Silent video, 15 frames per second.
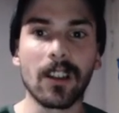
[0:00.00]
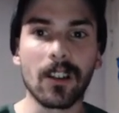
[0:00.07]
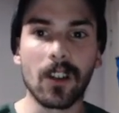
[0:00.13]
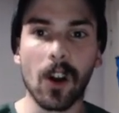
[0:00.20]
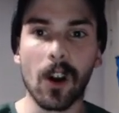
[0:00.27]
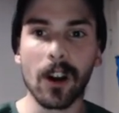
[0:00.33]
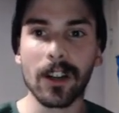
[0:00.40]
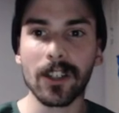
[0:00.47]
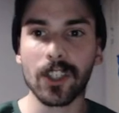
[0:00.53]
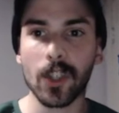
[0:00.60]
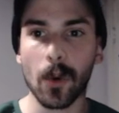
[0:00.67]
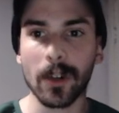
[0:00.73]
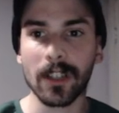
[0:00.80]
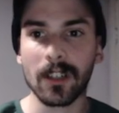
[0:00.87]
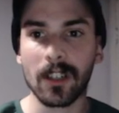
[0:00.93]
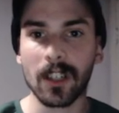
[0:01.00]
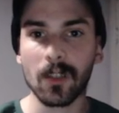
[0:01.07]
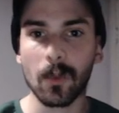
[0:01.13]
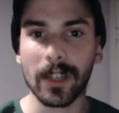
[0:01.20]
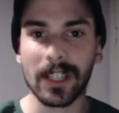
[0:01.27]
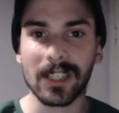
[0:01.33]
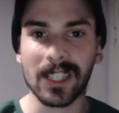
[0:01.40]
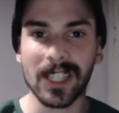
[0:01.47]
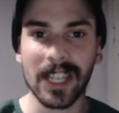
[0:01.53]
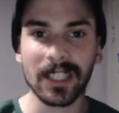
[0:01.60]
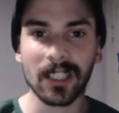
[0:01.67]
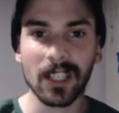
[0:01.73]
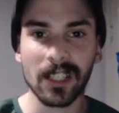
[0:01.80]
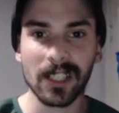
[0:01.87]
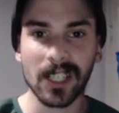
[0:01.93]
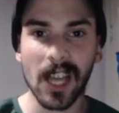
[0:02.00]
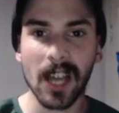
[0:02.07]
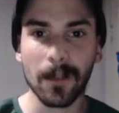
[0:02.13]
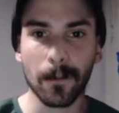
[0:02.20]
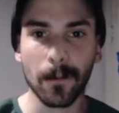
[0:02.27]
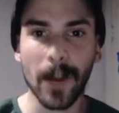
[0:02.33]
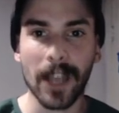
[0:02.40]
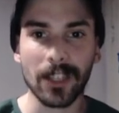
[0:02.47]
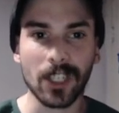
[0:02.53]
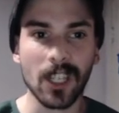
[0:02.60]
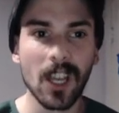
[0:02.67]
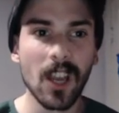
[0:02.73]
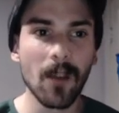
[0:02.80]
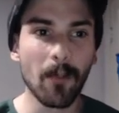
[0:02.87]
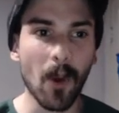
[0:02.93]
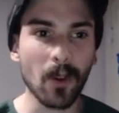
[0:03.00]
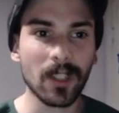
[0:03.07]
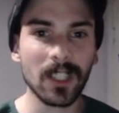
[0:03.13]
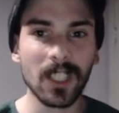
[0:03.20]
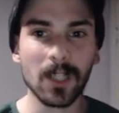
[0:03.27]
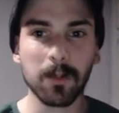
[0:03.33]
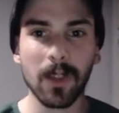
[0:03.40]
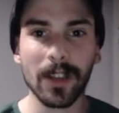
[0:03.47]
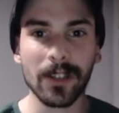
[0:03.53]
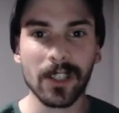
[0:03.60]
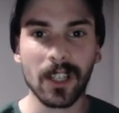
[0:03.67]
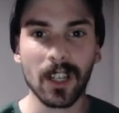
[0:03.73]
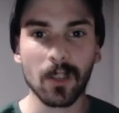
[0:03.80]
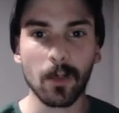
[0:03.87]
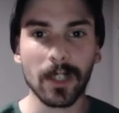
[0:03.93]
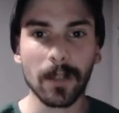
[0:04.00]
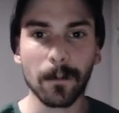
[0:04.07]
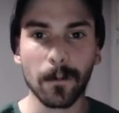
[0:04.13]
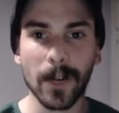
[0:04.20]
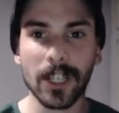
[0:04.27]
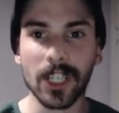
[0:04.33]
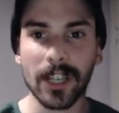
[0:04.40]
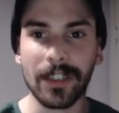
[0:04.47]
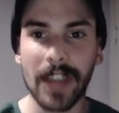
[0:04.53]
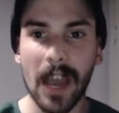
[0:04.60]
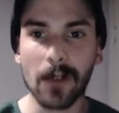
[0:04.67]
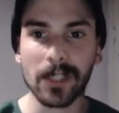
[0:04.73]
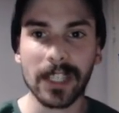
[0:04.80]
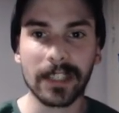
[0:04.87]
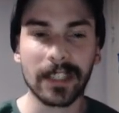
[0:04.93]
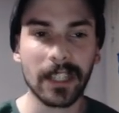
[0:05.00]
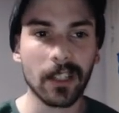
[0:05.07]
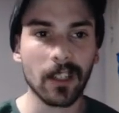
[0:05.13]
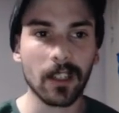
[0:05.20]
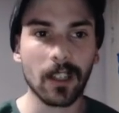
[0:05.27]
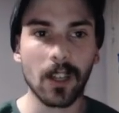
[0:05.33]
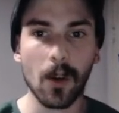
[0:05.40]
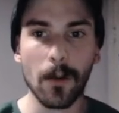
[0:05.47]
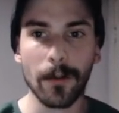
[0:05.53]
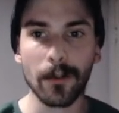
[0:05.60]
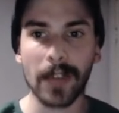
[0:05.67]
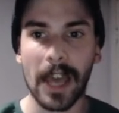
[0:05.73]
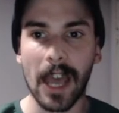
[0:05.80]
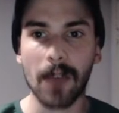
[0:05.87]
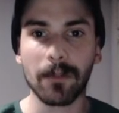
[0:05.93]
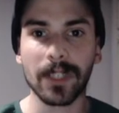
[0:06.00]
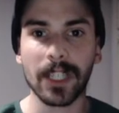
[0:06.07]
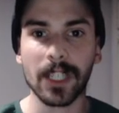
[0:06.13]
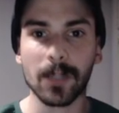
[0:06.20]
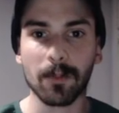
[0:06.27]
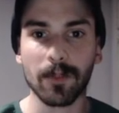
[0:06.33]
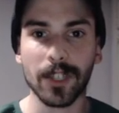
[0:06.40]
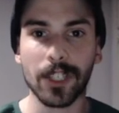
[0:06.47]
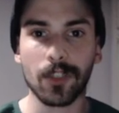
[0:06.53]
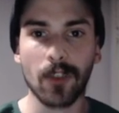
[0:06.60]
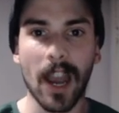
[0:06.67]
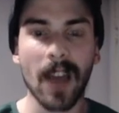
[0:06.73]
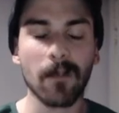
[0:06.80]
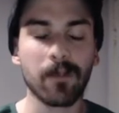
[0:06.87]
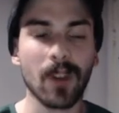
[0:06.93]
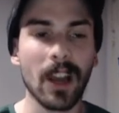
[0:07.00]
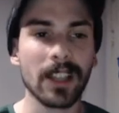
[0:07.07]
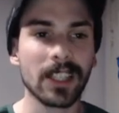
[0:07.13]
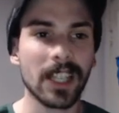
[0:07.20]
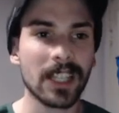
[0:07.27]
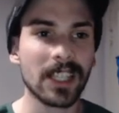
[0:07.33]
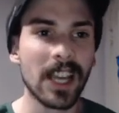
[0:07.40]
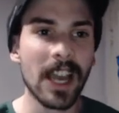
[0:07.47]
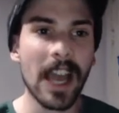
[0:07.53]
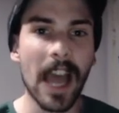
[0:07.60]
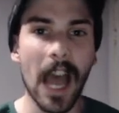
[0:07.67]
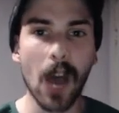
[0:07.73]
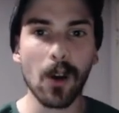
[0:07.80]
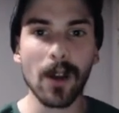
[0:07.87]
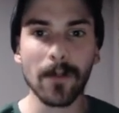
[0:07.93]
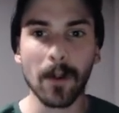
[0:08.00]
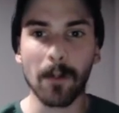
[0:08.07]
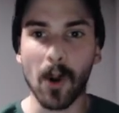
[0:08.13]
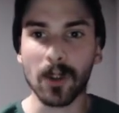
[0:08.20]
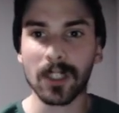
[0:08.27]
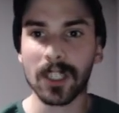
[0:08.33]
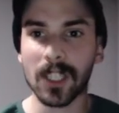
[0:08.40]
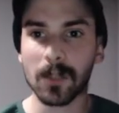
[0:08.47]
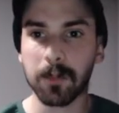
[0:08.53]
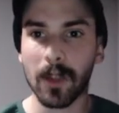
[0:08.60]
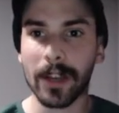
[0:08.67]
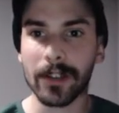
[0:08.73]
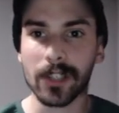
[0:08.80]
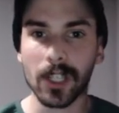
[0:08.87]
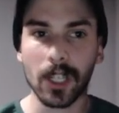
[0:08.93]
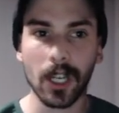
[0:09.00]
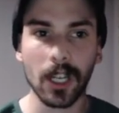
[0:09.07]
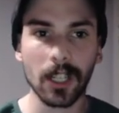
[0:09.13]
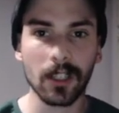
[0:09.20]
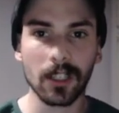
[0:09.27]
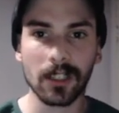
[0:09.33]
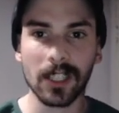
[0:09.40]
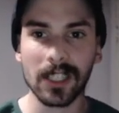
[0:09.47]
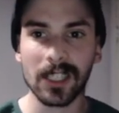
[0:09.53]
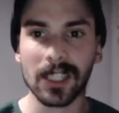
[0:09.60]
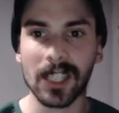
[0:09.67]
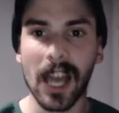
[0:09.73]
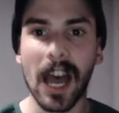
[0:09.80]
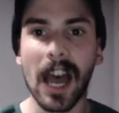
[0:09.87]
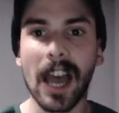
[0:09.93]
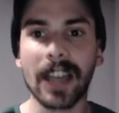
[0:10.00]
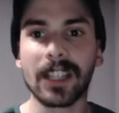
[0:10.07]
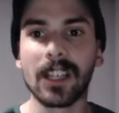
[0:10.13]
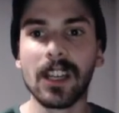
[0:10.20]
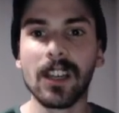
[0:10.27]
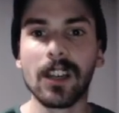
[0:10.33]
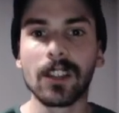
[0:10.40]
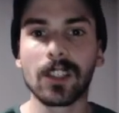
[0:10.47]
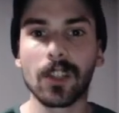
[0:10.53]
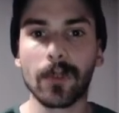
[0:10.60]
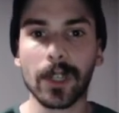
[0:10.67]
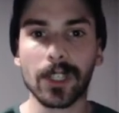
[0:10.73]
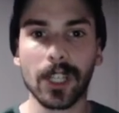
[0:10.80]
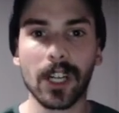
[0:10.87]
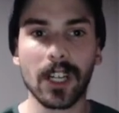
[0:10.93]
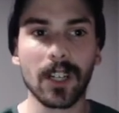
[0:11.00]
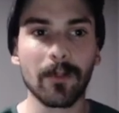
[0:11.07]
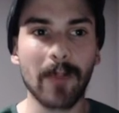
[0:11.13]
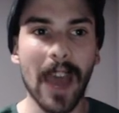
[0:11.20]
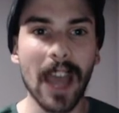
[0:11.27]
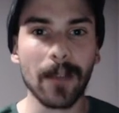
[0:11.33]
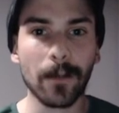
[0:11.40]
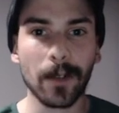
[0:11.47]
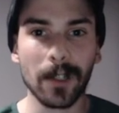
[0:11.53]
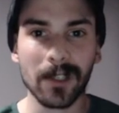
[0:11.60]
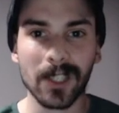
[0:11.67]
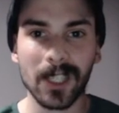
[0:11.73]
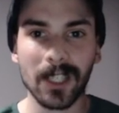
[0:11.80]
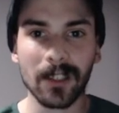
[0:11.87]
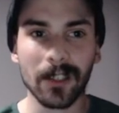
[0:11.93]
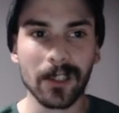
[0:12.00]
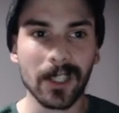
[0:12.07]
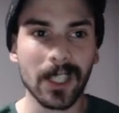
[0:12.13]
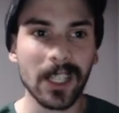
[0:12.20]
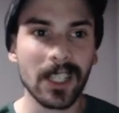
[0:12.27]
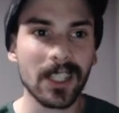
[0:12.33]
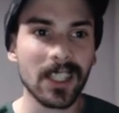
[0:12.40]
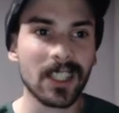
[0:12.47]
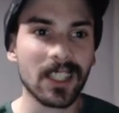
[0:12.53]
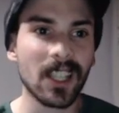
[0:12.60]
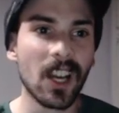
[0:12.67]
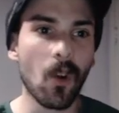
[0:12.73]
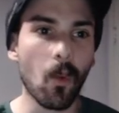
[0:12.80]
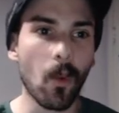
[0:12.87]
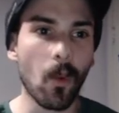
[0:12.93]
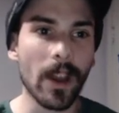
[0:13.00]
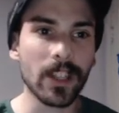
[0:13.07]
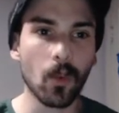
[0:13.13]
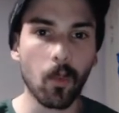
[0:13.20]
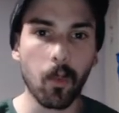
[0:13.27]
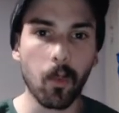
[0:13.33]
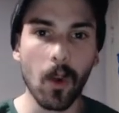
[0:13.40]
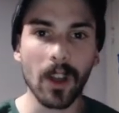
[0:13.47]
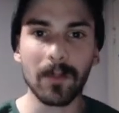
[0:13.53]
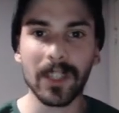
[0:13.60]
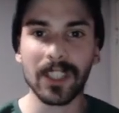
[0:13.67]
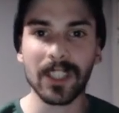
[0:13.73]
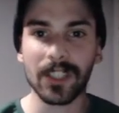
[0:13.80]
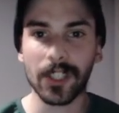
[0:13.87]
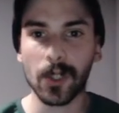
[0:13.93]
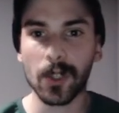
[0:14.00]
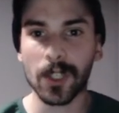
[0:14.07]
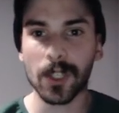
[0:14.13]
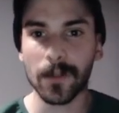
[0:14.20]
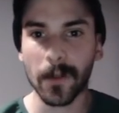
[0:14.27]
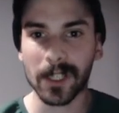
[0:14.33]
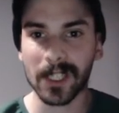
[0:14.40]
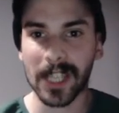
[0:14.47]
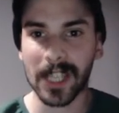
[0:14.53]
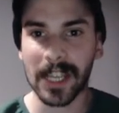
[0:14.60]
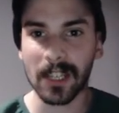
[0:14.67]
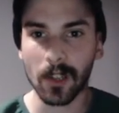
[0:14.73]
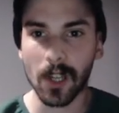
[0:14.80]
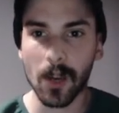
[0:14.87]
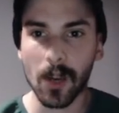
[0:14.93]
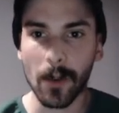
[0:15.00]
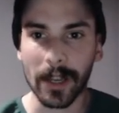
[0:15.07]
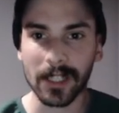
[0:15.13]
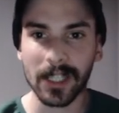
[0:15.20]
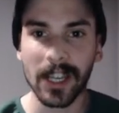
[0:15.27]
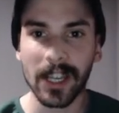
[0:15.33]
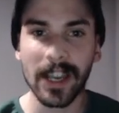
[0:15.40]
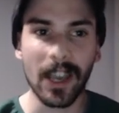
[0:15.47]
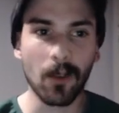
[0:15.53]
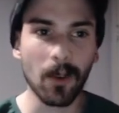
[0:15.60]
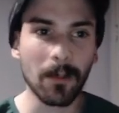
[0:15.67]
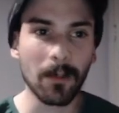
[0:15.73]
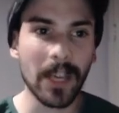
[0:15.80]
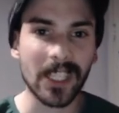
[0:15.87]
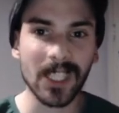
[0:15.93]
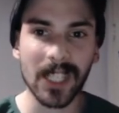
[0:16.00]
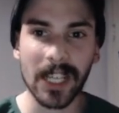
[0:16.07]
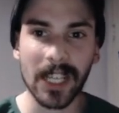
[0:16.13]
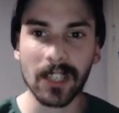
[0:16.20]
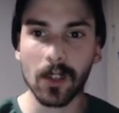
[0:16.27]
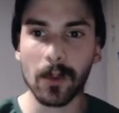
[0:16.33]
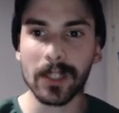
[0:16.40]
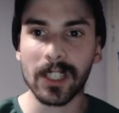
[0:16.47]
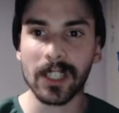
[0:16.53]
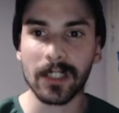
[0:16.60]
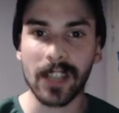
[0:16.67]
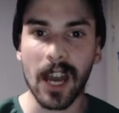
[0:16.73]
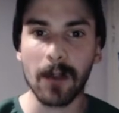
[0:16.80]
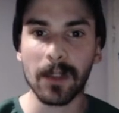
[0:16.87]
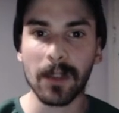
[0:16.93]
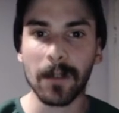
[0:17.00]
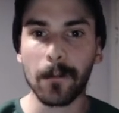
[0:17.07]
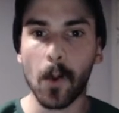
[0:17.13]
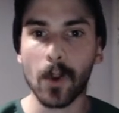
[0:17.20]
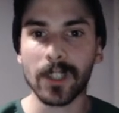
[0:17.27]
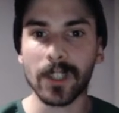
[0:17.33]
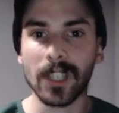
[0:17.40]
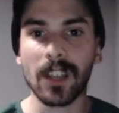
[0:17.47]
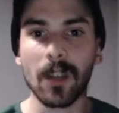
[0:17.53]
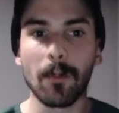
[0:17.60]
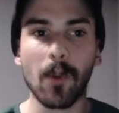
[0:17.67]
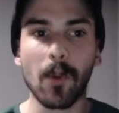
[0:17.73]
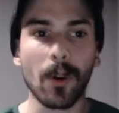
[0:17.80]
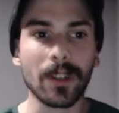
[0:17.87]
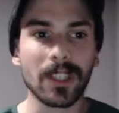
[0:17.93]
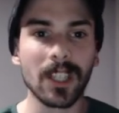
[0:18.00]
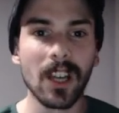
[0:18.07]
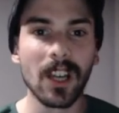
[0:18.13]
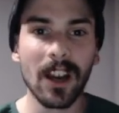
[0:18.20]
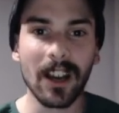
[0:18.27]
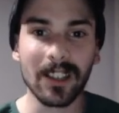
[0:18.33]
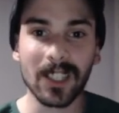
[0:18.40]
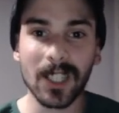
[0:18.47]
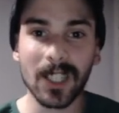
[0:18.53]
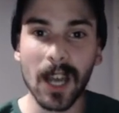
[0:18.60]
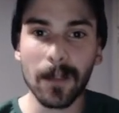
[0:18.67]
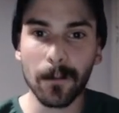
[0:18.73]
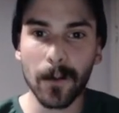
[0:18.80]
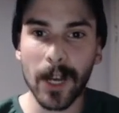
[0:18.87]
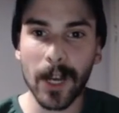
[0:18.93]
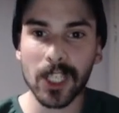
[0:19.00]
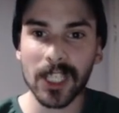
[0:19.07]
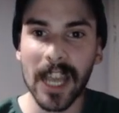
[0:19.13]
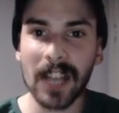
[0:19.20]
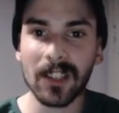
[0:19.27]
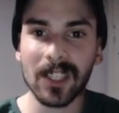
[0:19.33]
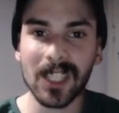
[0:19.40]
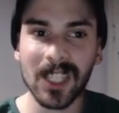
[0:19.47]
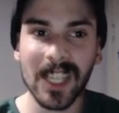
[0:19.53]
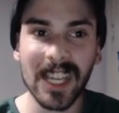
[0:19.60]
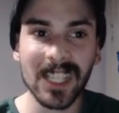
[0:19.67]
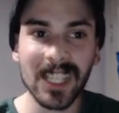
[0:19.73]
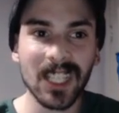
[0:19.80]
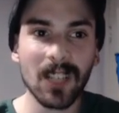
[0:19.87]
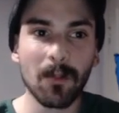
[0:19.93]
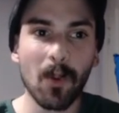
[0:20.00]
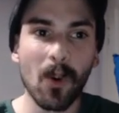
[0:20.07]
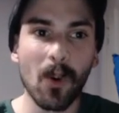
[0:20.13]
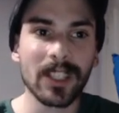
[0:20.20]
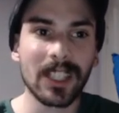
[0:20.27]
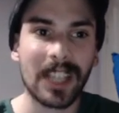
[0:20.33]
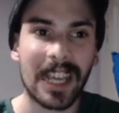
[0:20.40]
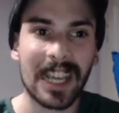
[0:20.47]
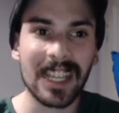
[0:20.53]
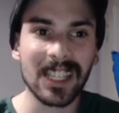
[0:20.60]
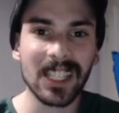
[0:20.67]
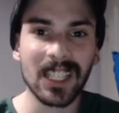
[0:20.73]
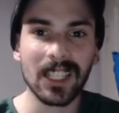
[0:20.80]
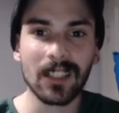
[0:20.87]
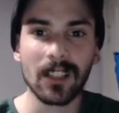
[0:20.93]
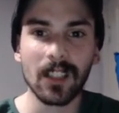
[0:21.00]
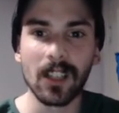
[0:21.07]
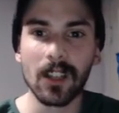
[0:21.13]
guard Jordan Goodwin and center Hassan French. Both of these players, Goodwin and French, announced that they're going to go through the NBA's pre-draft process. However, both of these players could decide to return back for their senior seasons, which would be huge for St. Louis. It would make St. Louis a dominant force on the boards. Hassan French tallies 16 points and 18